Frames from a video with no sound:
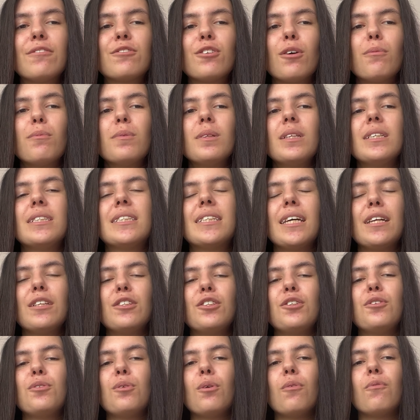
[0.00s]
if someone is
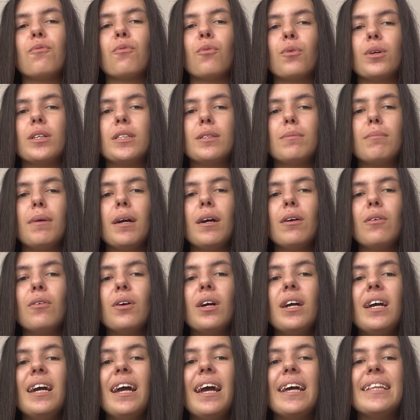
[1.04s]
sending you a voicemail,
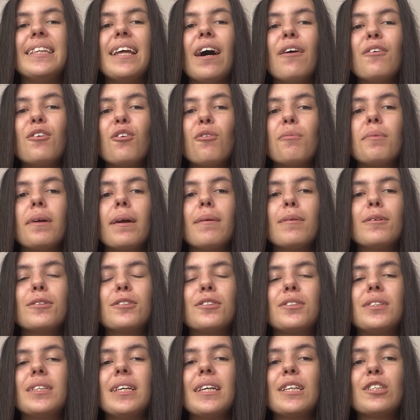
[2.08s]
now you'll be able
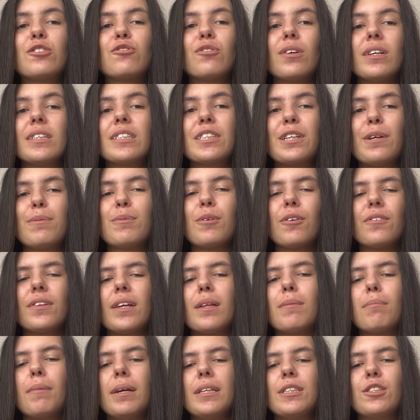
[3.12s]
to see a transcript of
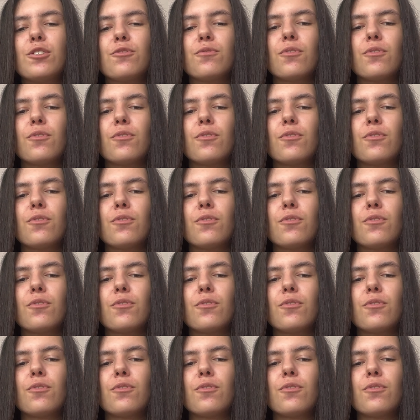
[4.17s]
that message.